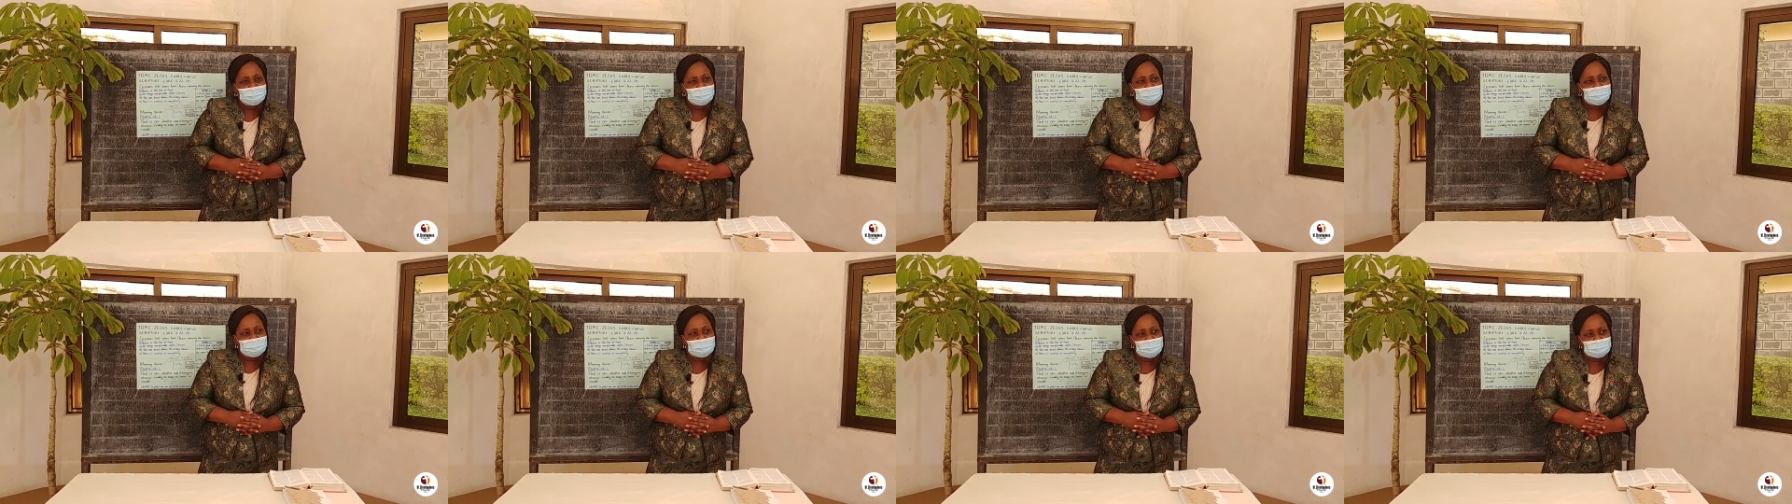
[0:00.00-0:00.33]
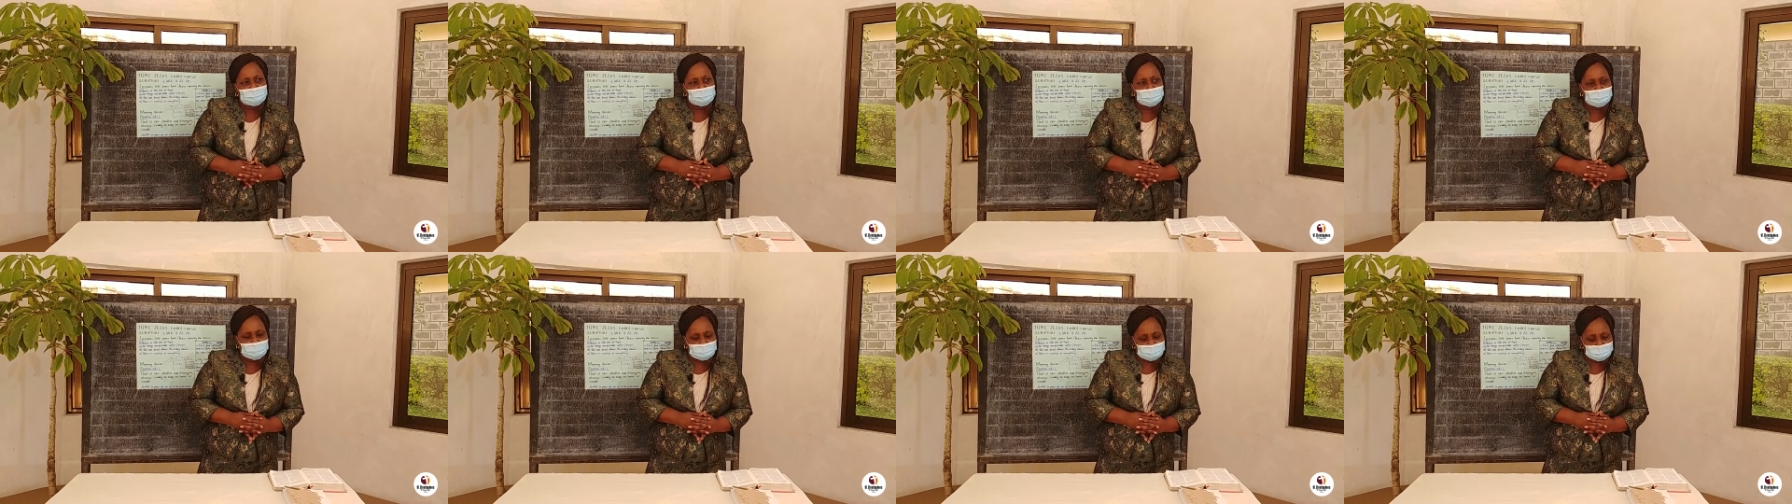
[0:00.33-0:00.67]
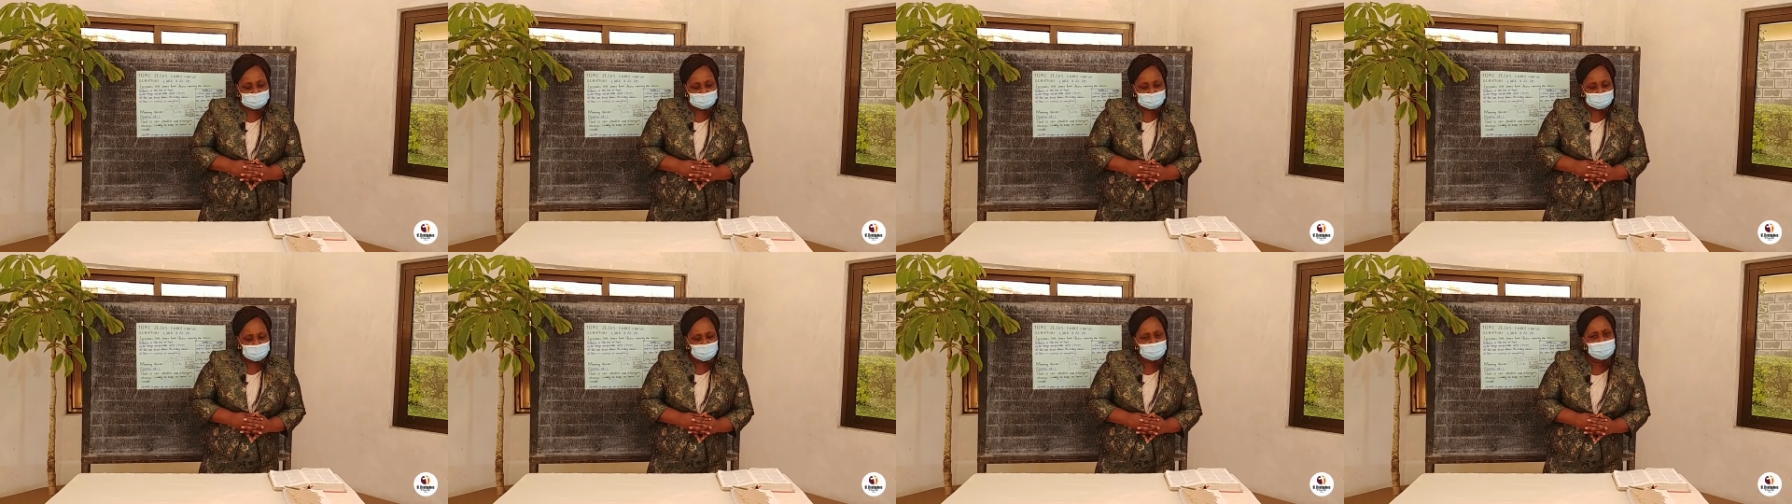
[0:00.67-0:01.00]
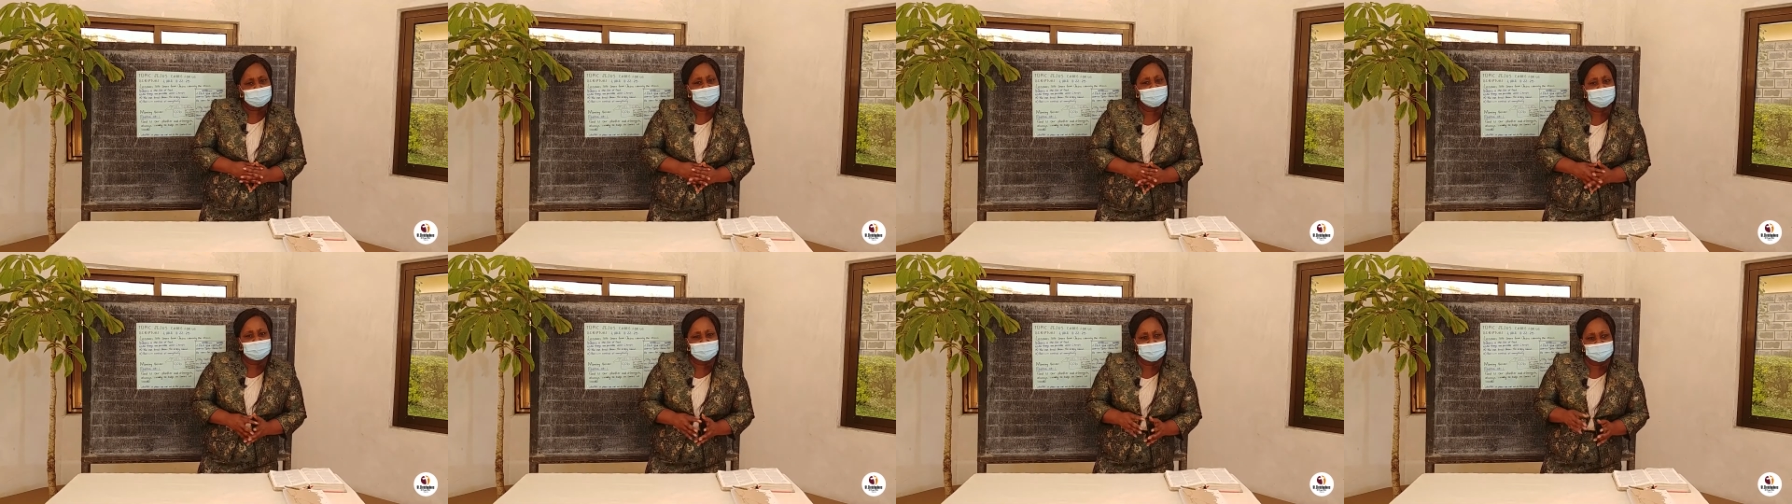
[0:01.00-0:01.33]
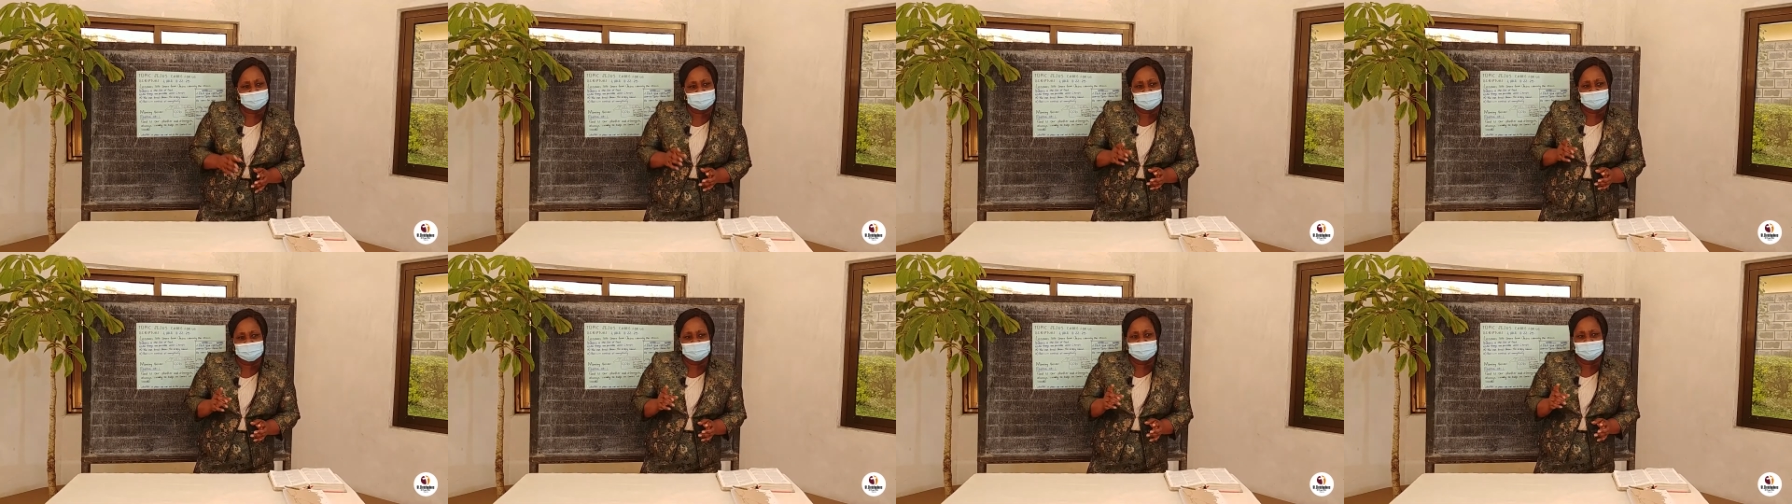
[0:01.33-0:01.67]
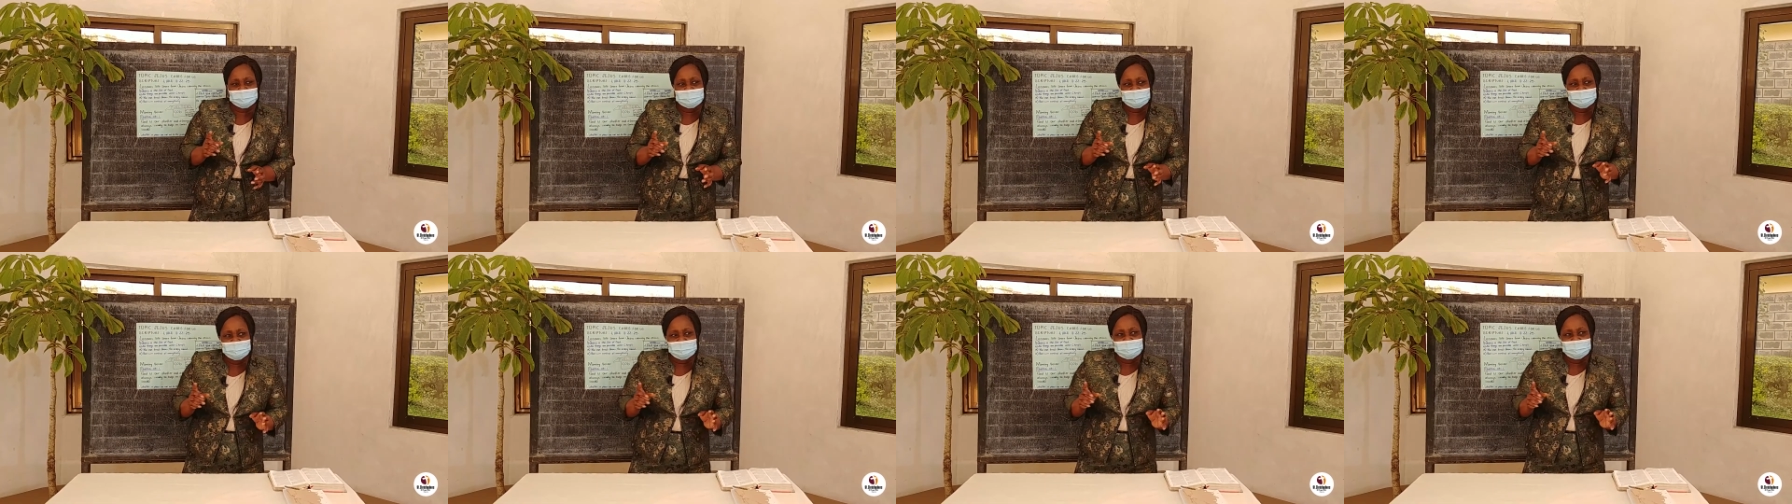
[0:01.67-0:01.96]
And I wonder, was Jesus